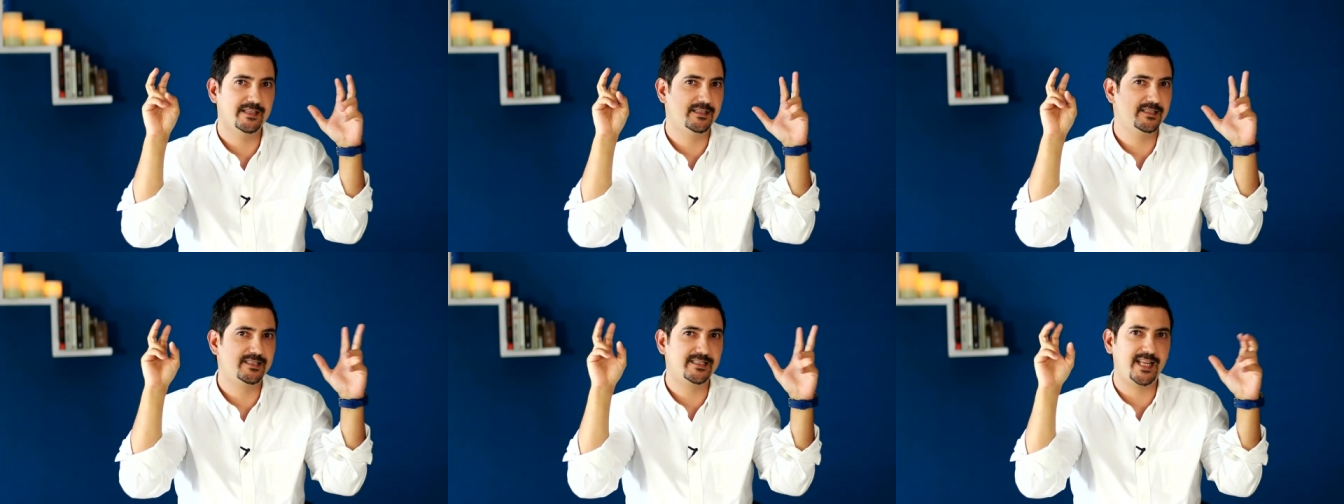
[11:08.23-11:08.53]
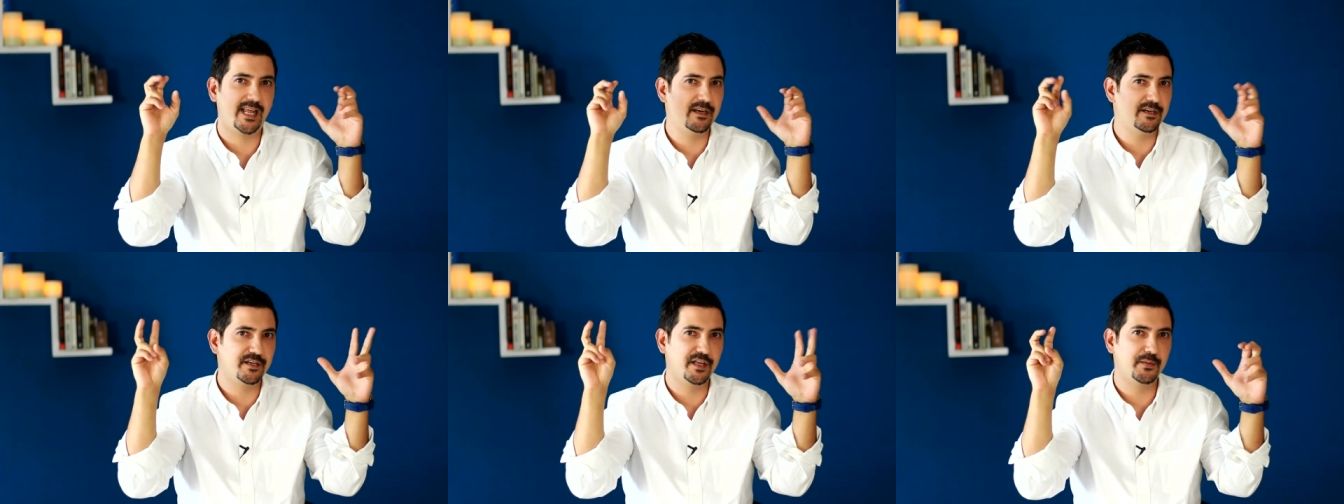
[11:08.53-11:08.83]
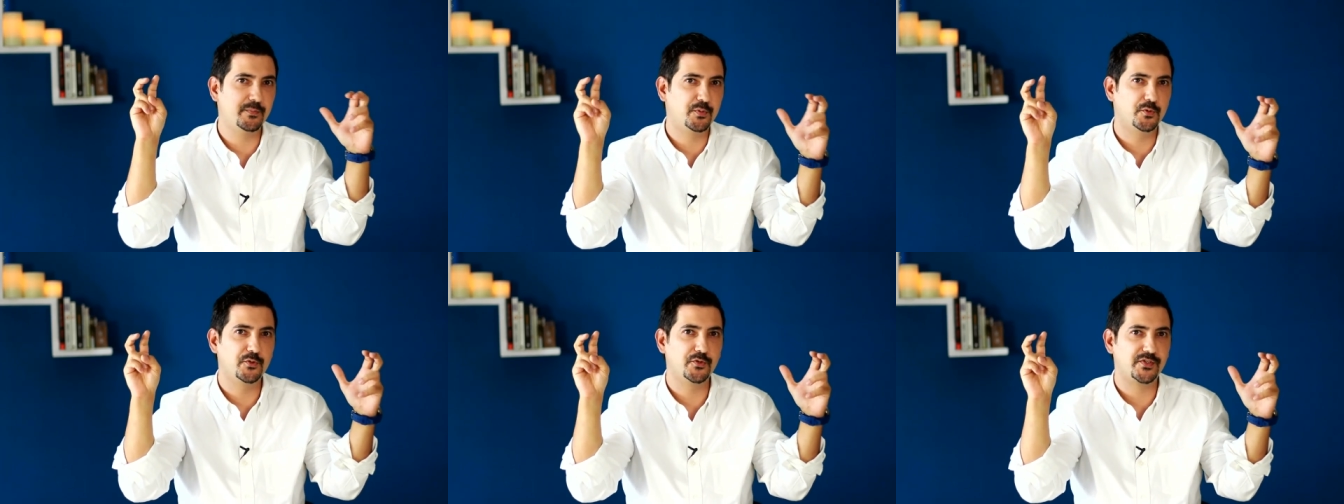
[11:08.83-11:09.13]
the Standard
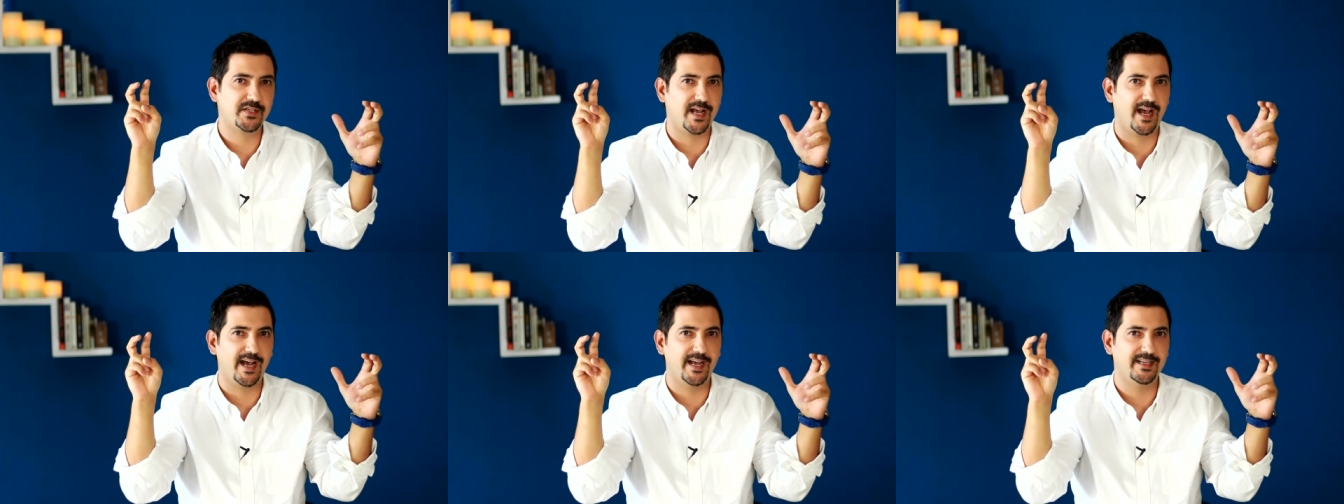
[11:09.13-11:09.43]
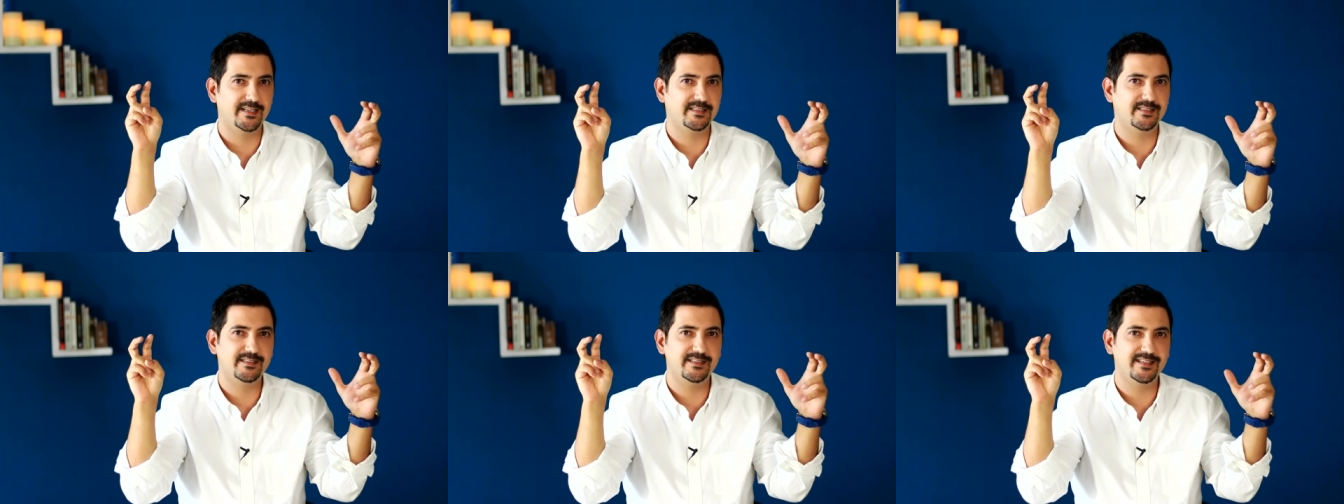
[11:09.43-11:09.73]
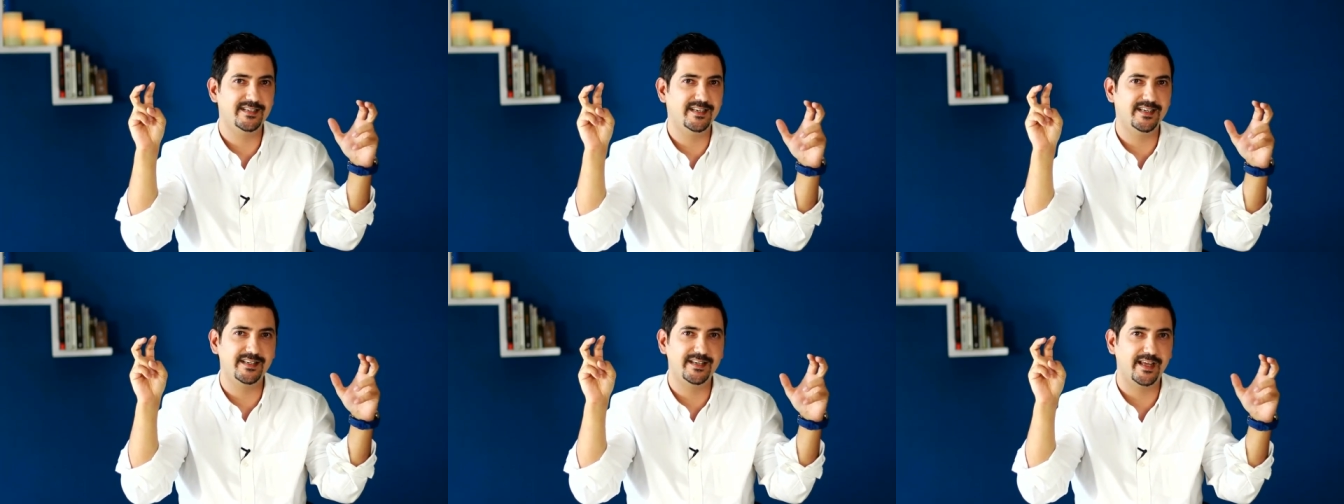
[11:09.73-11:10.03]
and Poor's guy
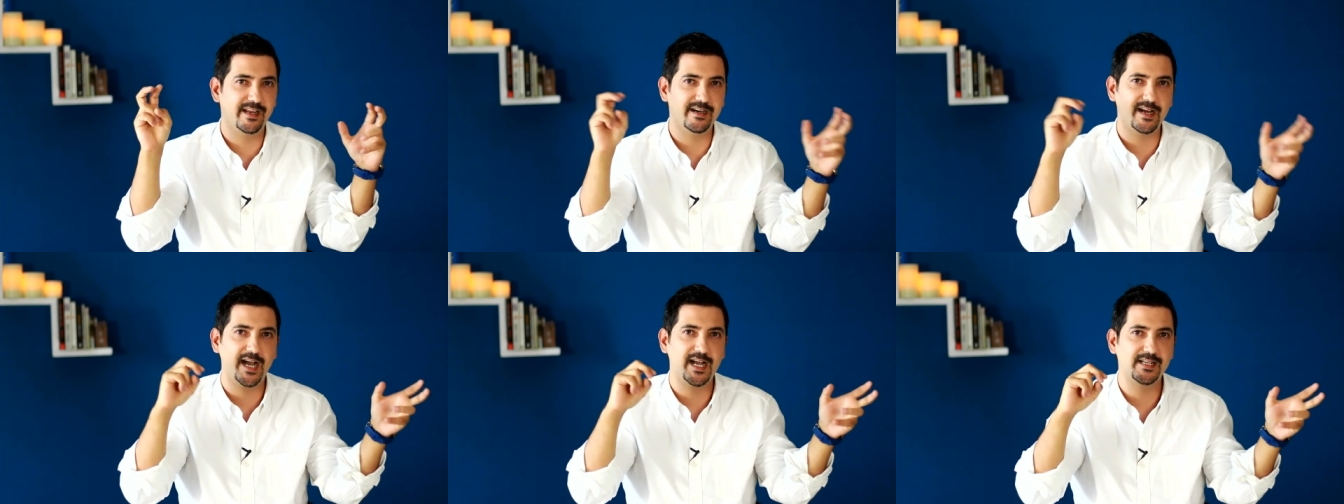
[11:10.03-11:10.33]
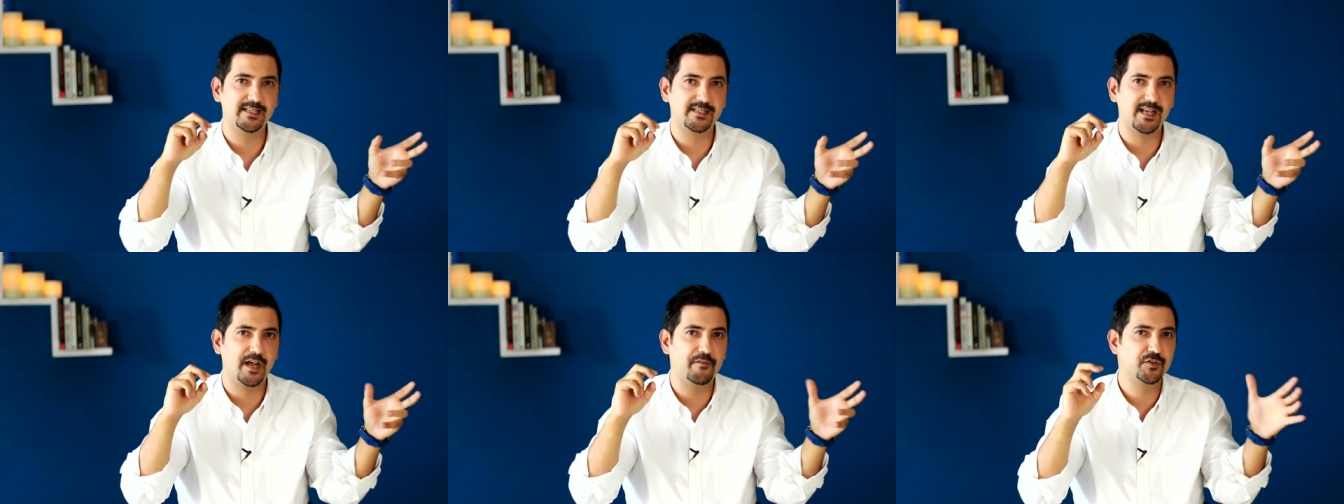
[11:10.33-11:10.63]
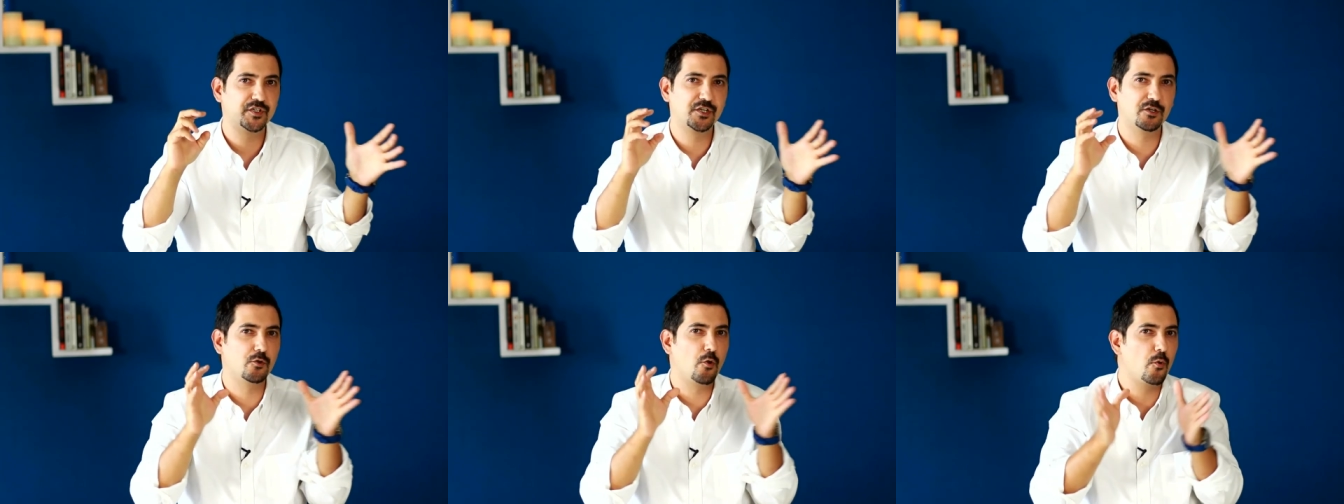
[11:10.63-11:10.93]
in their eyes. I
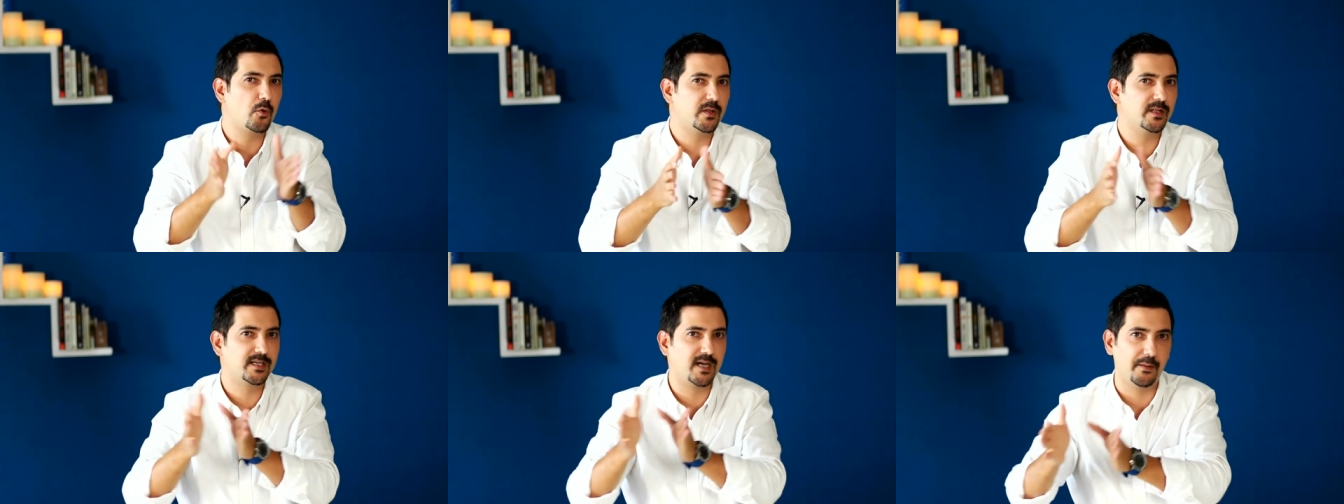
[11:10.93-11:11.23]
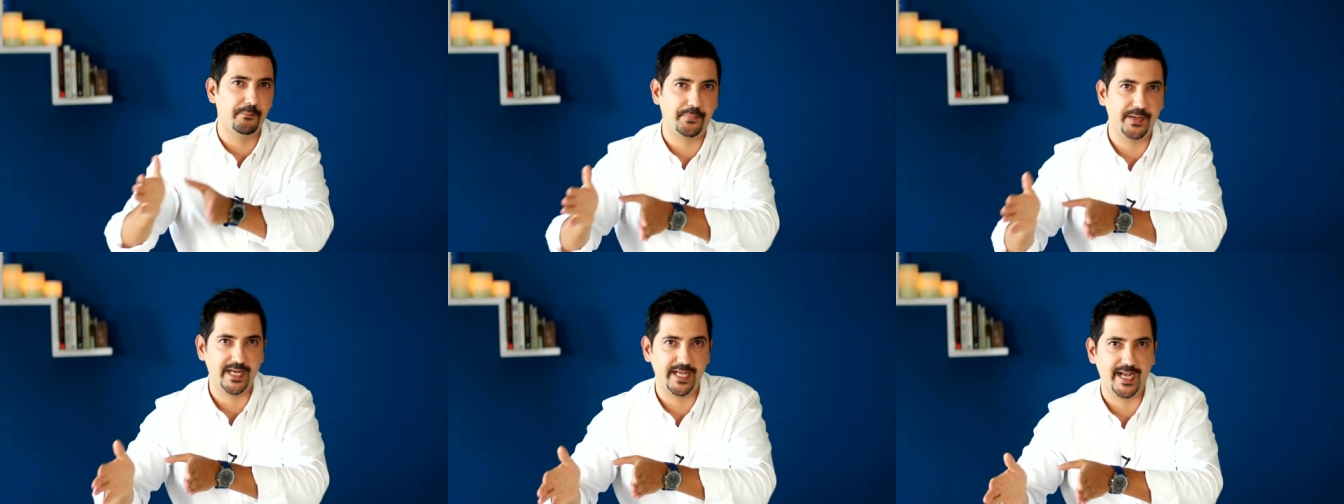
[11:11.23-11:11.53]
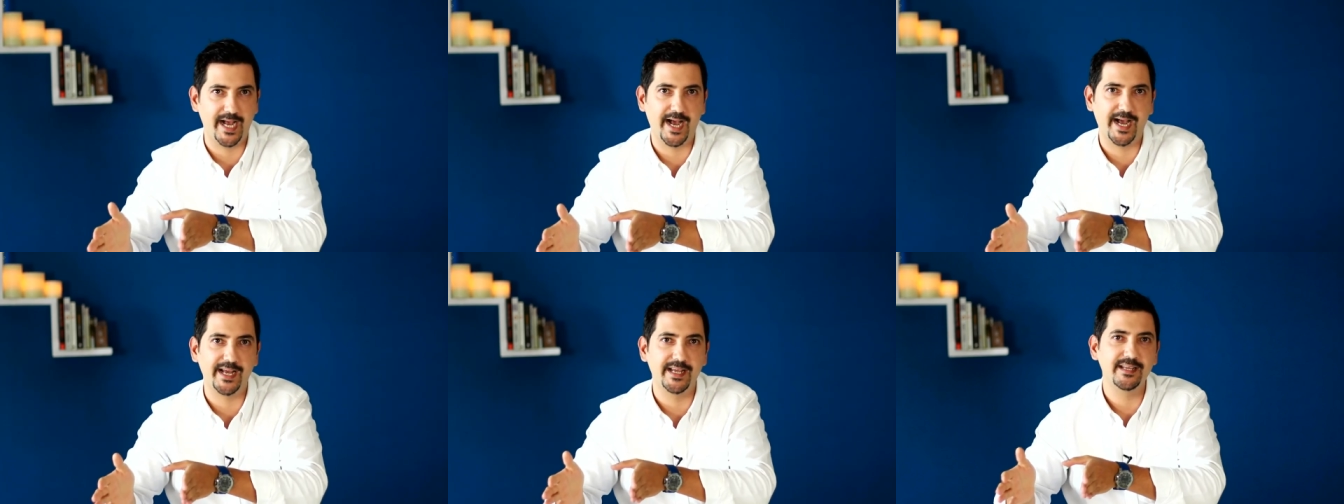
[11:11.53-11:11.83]
was a local company
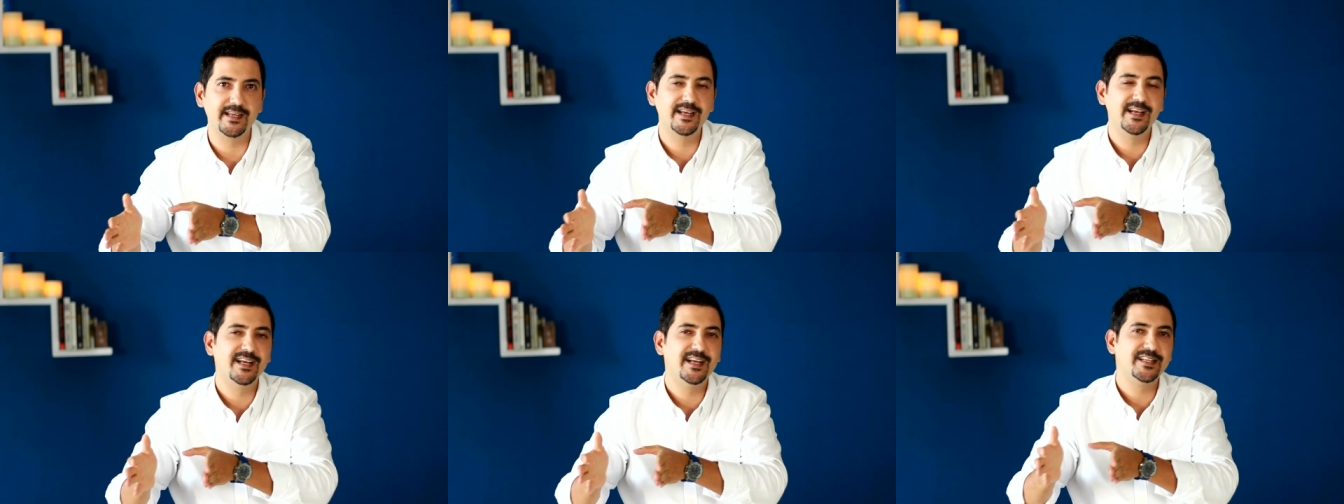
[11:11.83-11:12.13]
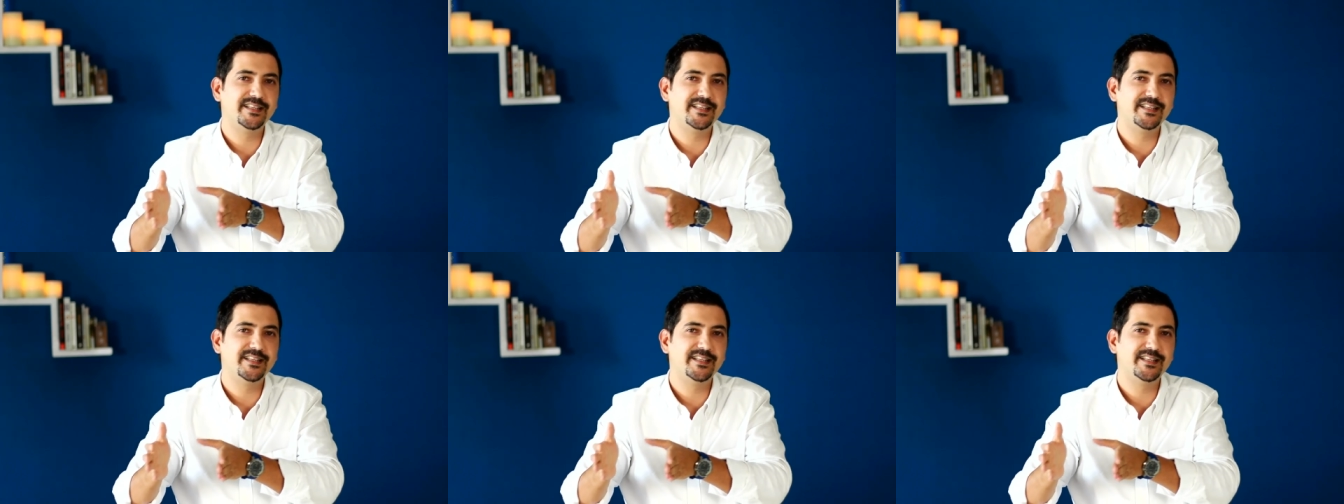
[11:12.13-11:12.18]
guy.